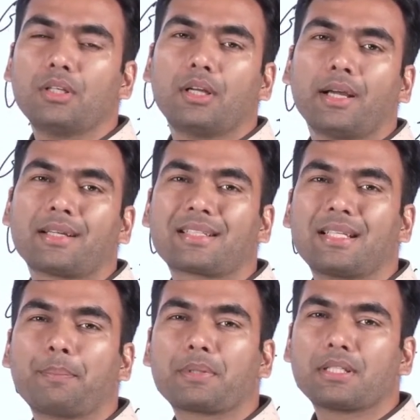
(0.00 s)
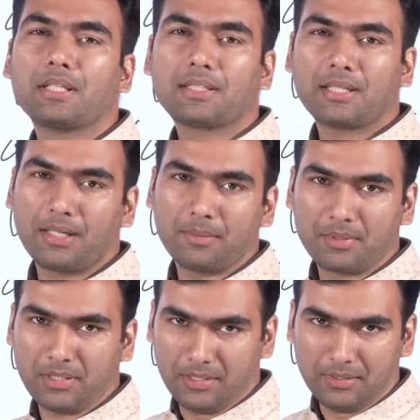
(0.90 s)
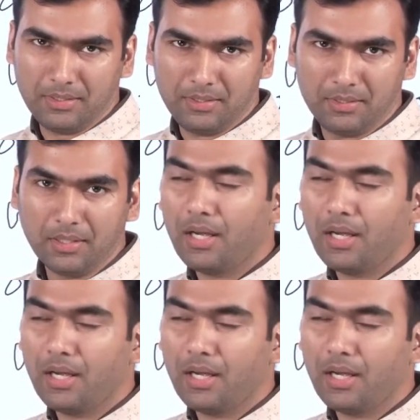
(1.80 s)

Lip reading: exceptional circumstances.